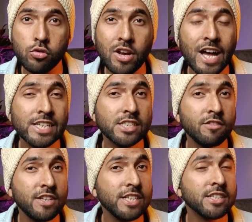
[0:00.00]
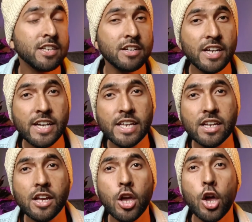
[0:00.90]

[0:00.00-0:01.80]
to last week reading